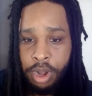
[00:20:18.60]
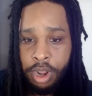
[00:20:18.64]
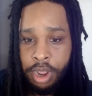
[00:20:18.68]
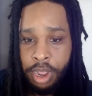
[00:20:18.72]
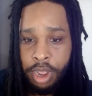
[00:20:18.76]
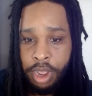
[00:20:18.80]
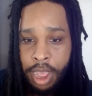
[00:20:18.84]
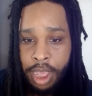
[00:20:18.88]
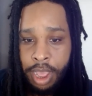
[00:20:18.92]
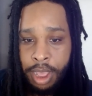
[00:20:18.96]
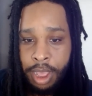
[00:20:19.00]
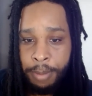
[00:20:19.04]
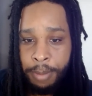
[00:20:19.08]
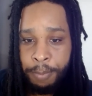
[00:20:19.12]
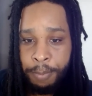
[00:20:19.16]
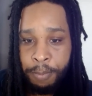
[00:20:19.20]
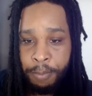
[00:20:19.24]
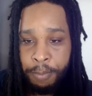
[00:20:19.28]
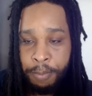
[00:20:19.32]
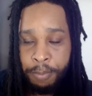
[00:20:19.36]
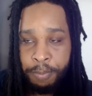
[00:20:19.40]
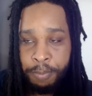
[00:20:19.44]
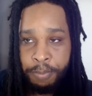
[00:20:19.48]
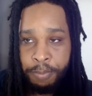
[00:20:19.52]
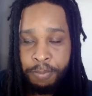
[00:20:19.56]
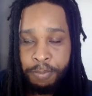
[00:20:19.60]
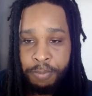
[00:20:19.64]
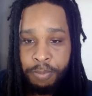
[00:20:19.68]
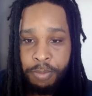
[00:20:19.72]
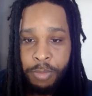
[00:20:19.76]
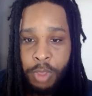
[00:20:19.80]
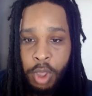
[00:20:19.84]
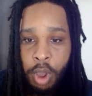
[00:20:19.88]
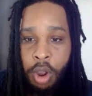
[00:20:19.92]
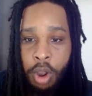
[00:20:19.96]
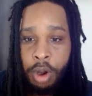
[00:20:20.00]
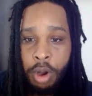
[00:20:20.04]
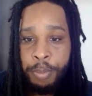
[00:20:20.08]
want to um,
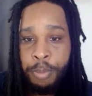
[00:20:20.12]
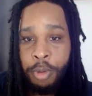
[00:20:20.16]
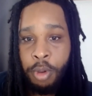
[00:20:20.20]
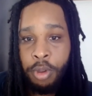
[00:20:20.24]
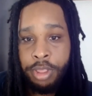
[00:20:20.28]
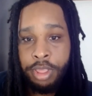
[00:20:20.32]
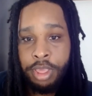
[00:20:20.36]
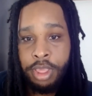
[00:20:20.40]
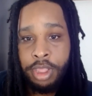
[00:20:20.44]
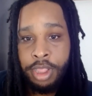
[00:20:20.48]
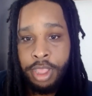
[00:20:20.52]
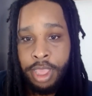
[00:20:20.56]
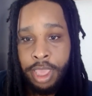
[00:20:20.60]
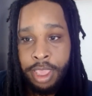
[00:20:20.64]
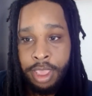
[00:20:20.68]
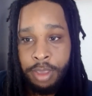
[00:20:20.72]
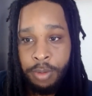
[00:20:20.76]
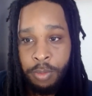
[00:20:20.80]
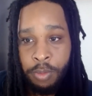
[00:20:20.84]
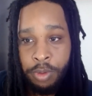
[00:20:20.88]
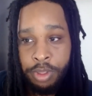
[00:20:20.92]
harp on today,